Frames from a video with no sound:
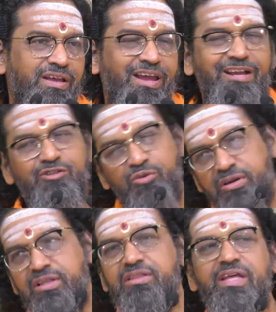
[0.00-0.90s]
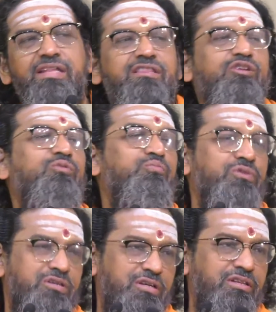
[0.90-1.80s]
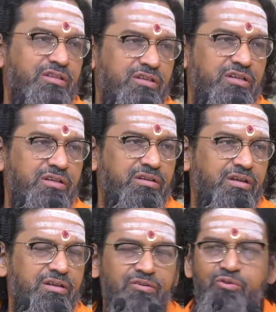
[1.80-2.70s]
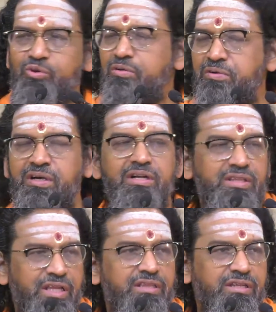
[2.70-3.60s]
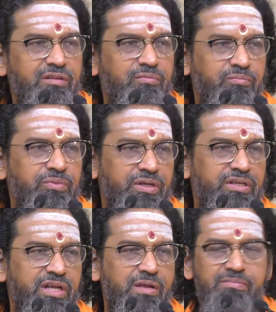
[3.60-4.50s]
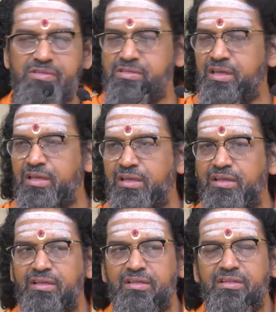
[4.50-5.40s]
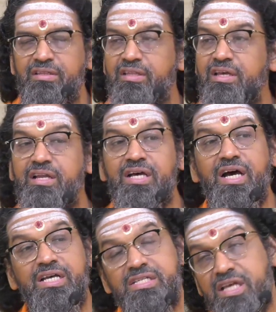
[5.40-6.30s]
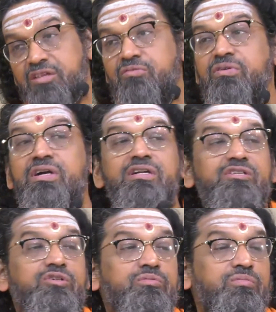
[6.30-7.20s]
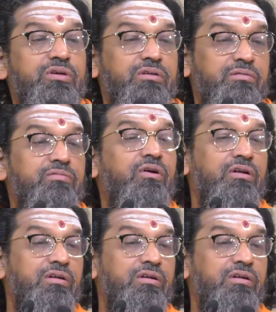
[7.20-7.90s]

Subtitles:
Actually, in Taitri Upanishad, you have heard Taitri many times, their Asat word is for